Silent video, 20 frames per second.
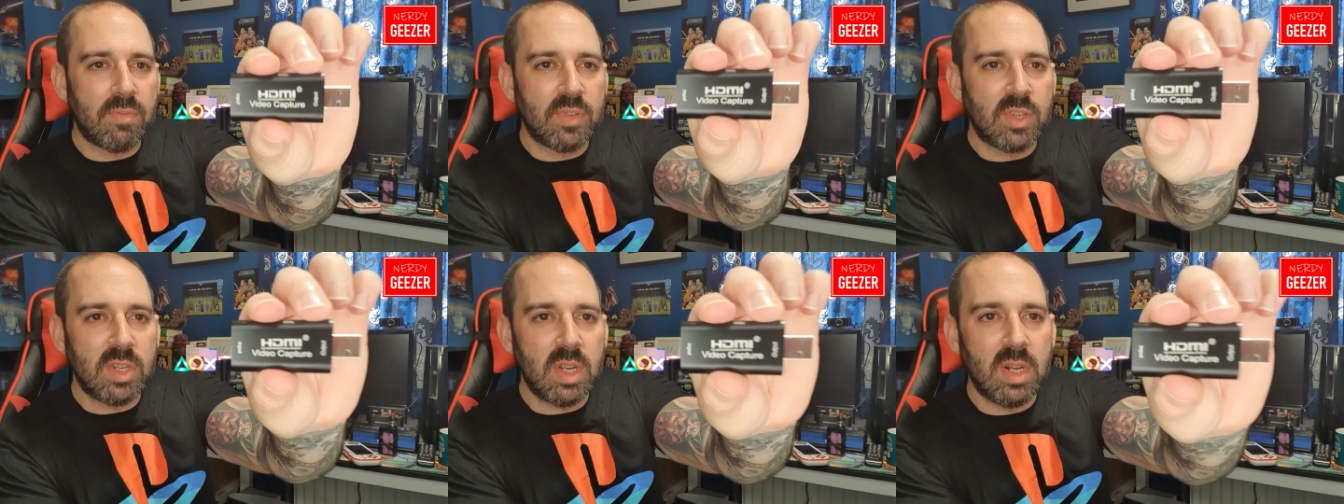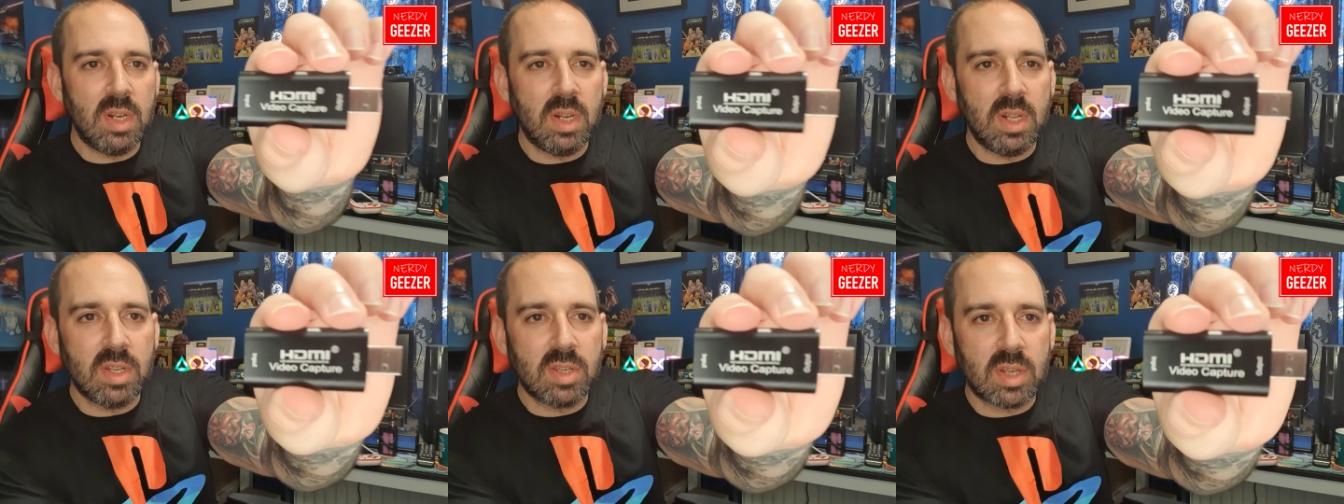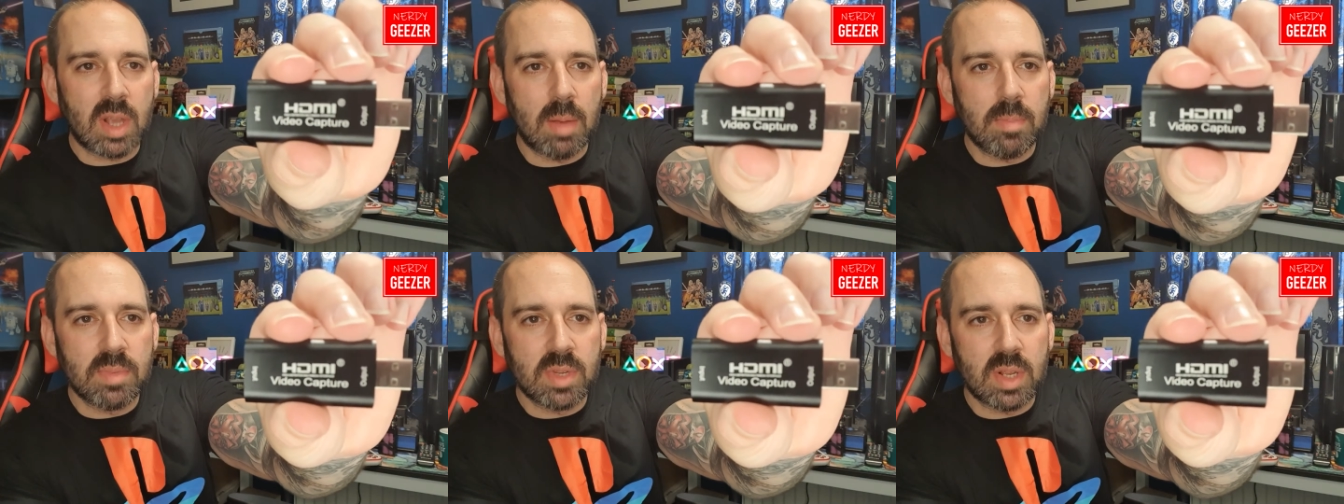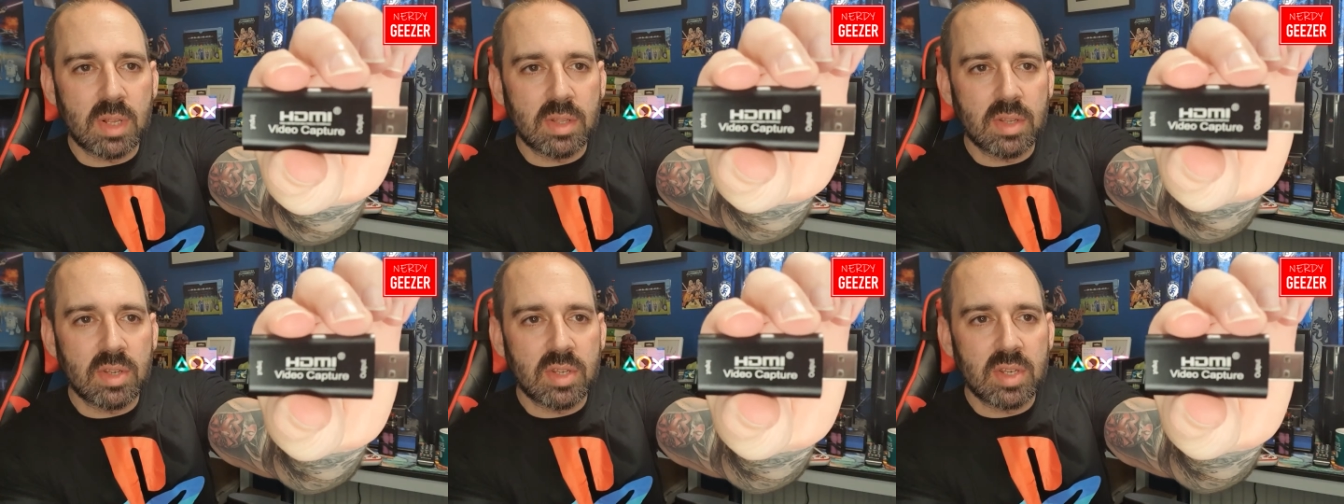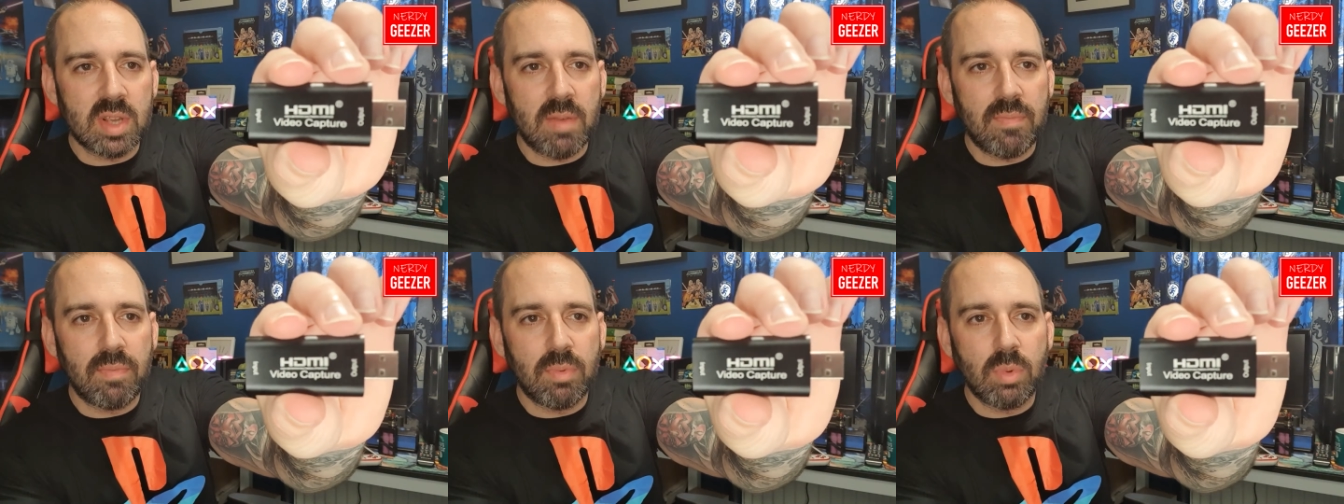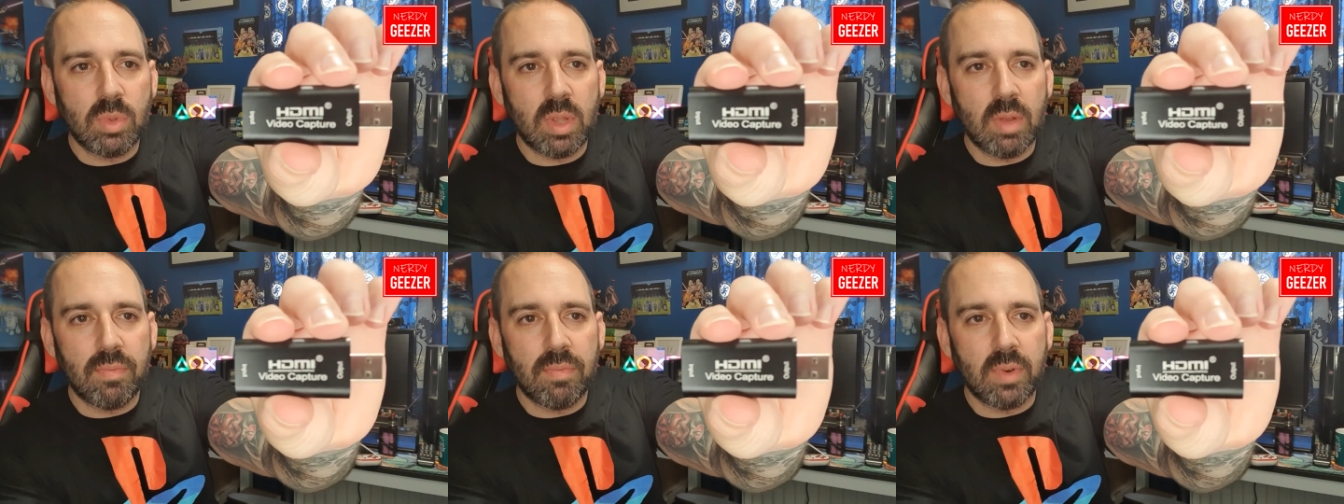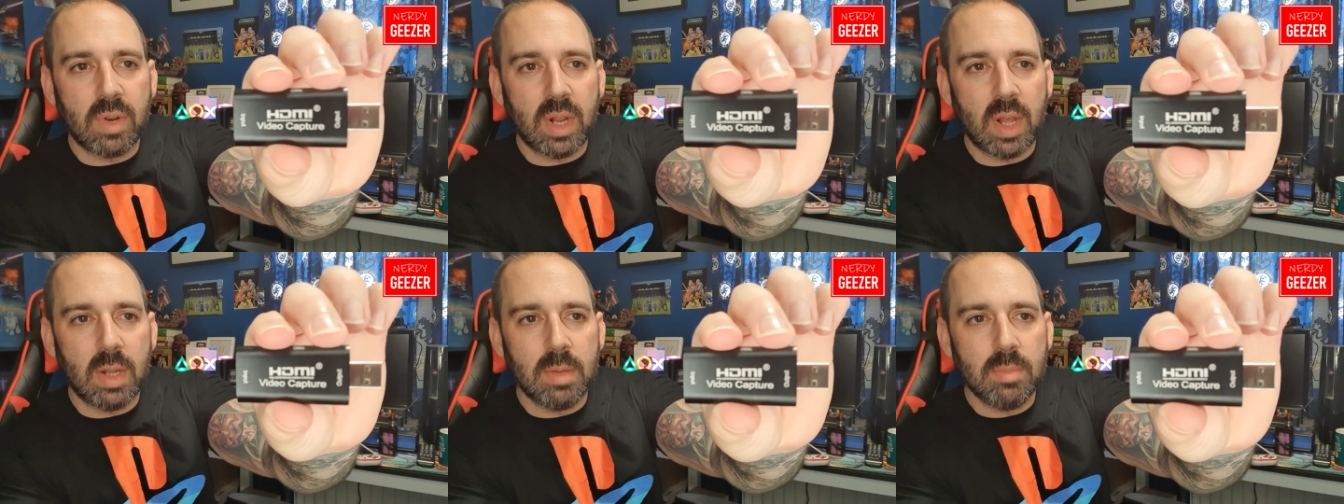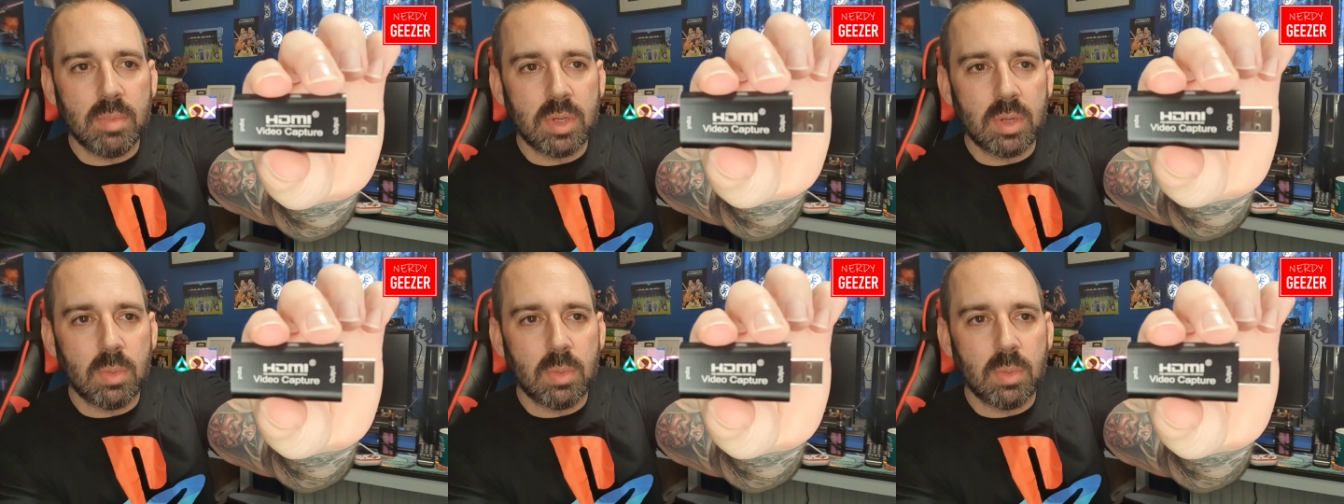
seen this comes under several different names.